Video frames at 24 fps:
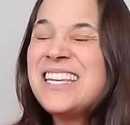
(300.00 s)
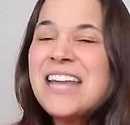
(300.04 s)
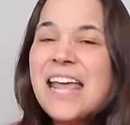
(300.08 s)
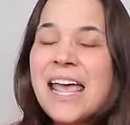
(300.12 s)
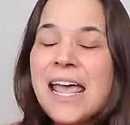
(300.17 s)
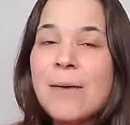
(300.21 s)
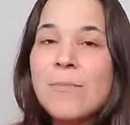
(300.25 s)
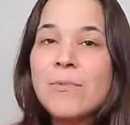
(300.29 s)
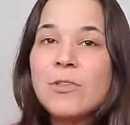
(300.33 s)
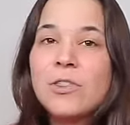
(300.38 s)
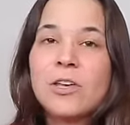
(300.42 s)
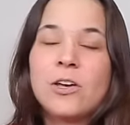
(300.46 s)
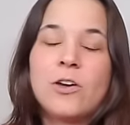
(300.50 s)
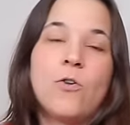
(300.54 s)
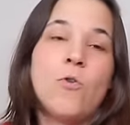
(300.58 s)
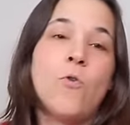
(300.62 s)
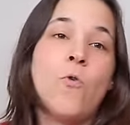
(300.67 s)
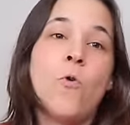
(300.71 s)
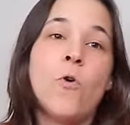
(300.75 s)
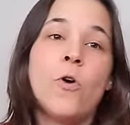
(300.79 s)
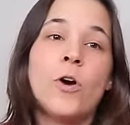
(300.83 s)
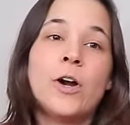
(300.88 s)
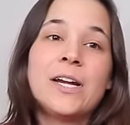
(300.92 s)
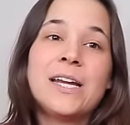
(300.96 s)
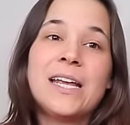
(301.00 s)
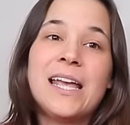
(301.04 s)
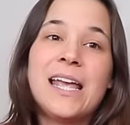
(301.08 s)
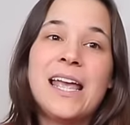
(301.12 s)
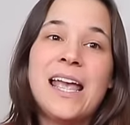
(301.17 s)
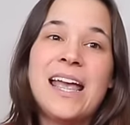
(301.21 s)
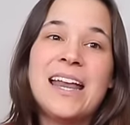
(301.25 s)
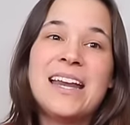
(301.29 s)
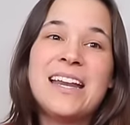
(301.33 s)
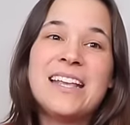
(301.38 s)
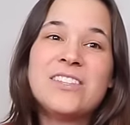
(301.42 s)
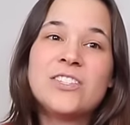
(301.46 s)
name of the chord,
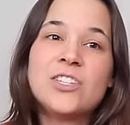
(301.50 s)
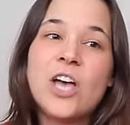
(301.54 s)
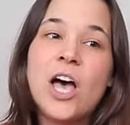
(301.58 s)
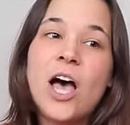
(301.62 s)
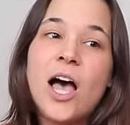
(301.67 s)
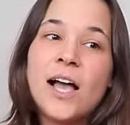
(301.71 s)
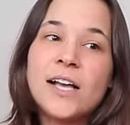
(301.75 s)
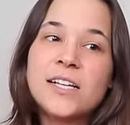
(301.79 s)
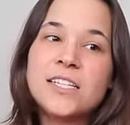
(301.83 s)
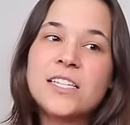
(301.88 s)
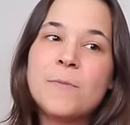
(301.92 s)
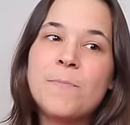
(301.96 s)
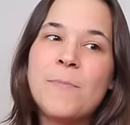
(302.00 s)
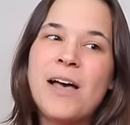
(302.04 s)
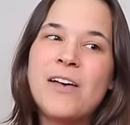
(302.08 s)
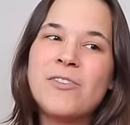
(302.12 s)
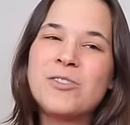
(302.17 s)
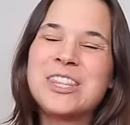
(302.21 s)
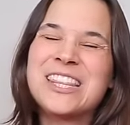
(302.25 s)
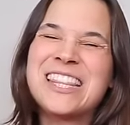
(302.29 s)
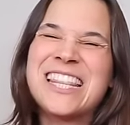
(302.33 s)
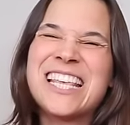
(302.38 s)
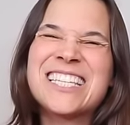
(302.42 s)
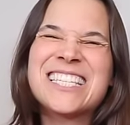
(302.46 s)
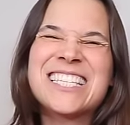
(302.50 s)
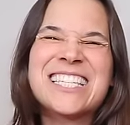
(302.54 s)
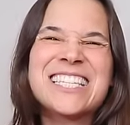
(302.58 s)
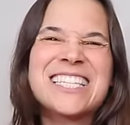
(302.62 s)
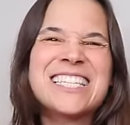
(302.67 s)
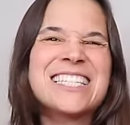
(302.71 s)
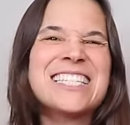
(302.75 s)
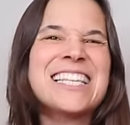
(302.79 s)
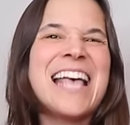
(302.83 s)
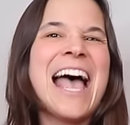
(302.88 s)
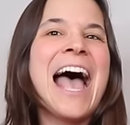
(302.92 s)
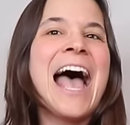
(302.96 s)
and it talks about the
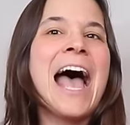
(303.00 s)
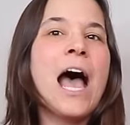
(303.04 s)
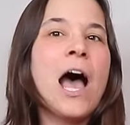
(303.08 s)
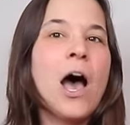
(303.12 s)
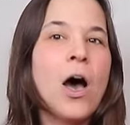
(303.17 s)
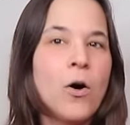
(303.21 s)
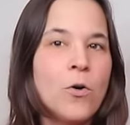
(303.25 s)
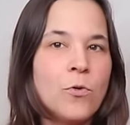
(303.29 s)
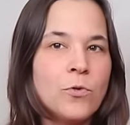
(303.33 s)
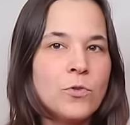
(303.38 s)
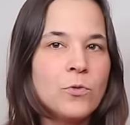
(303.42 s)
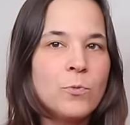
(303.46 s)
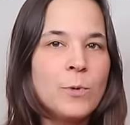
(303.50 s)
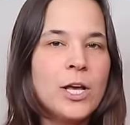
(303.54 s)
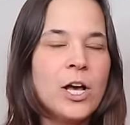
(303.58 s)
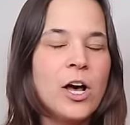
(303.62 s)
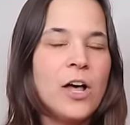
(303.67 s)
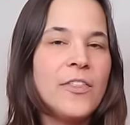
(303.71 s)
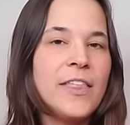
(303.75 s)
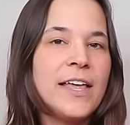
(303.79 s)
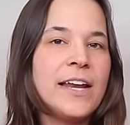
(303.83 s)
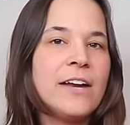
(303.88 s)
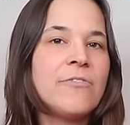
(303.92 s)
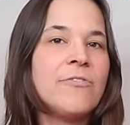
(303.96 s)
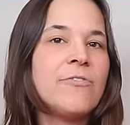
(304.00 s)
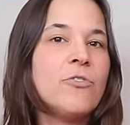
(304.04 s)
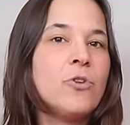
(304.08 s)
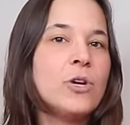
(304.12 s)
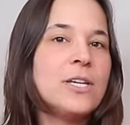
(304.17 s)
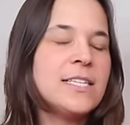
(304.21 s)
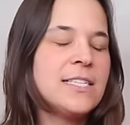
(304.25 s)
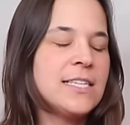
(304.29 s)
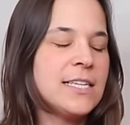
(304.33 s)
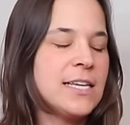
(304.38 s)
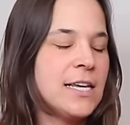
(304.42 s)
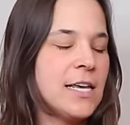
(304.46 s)
sound. We call that a
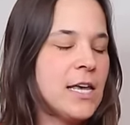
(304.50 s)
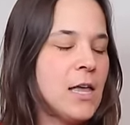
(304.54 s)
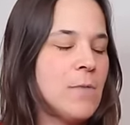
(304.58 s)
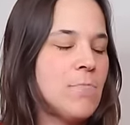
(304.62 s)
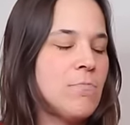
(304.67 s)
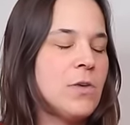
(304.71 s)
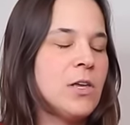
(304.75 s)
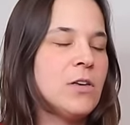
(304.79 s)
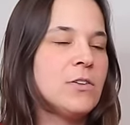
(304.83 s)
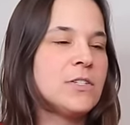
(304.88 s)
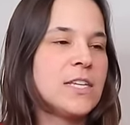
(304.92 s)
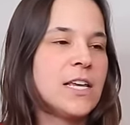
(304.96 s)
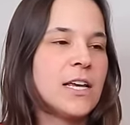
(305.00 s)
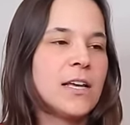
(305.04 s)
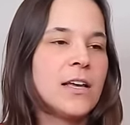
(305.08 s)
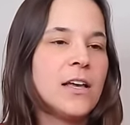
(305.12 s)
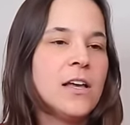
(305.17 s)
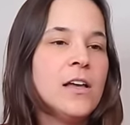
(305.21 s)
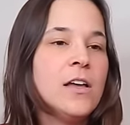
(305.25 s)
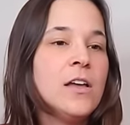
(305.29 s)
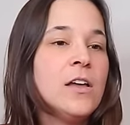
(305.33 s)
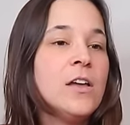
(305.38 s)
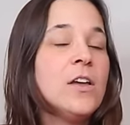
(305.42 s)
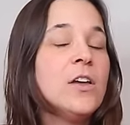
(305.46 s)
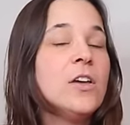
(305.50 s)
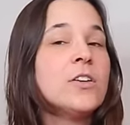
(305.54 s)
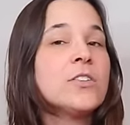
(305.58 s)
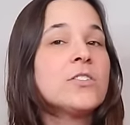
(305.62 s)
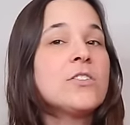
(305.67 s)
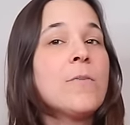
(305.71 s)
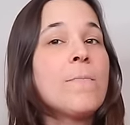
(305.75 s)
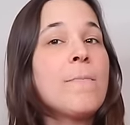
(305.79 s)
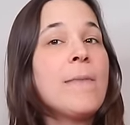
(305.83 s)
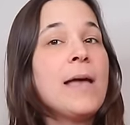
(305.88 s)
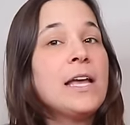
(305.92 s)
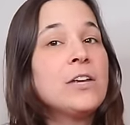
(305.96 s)
voicing in music.
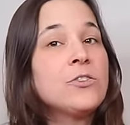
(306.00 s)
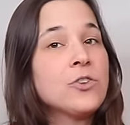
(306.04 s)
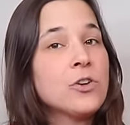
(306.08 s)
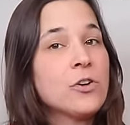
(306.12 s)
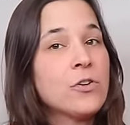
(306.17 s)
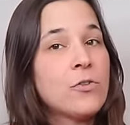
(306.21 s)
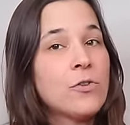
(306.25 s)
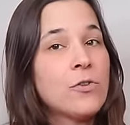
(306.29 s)
So major